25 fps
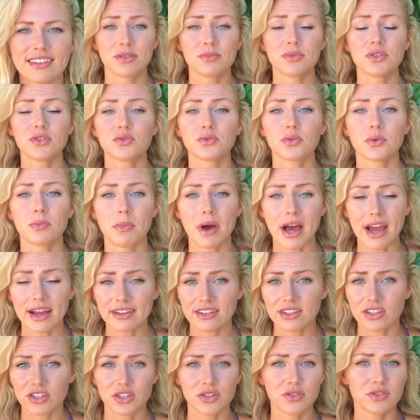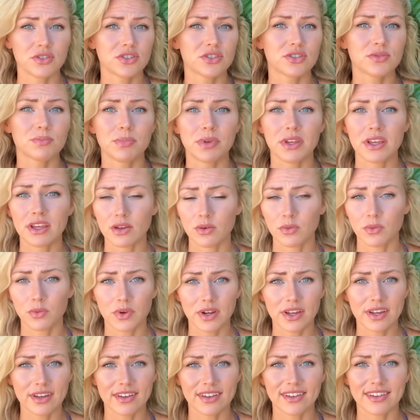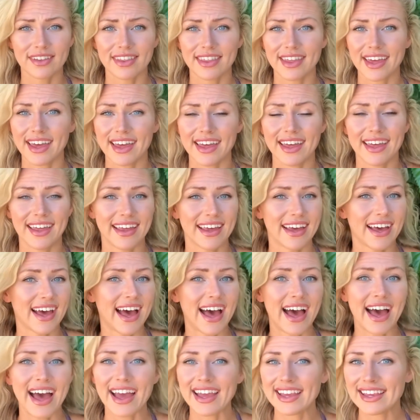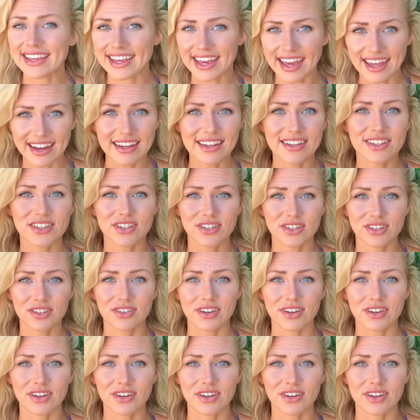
So I'm just reminding you and just being real that I get it too.